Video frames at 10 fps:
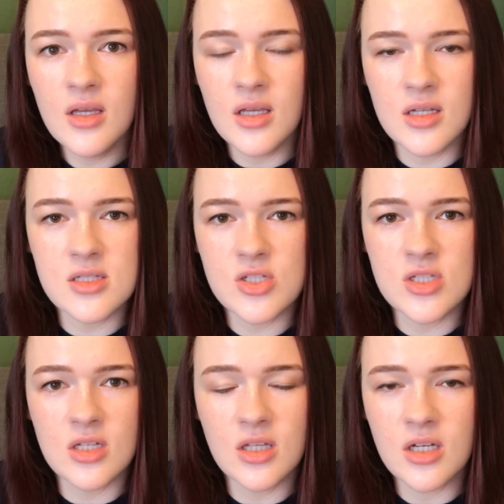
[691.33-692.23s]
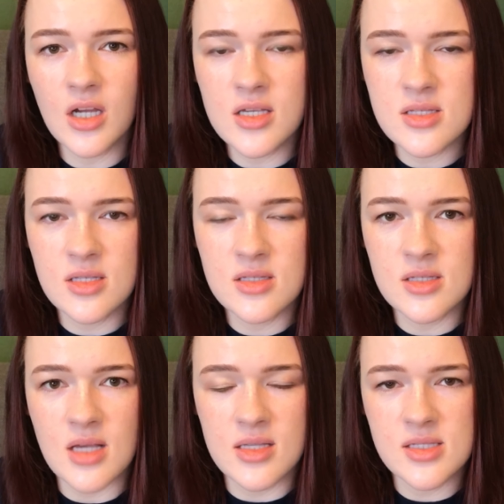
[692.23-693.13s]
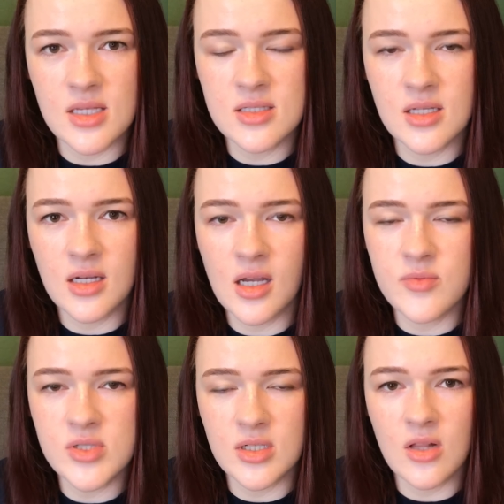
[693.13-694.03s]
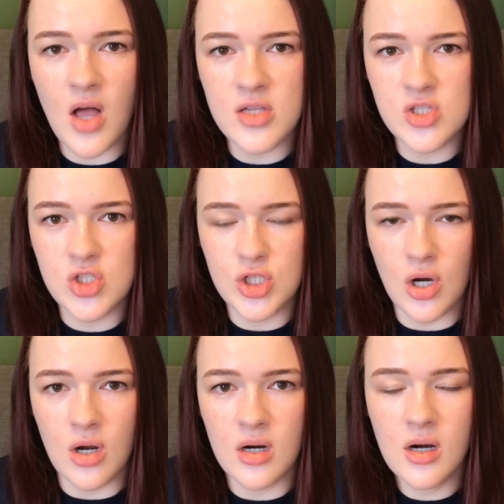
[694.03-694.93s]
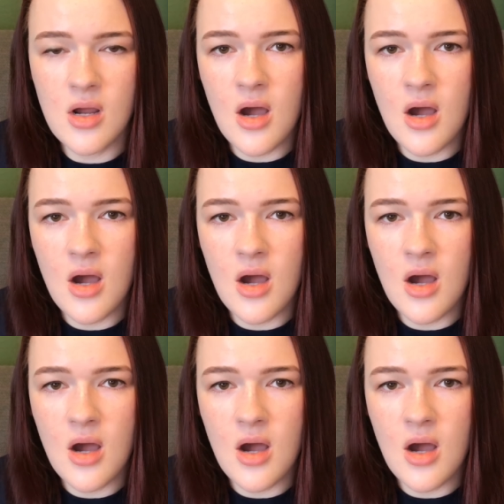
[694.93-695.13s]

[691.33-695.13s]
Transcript: It is just a clear essence, it's unscented, comes in a glass jar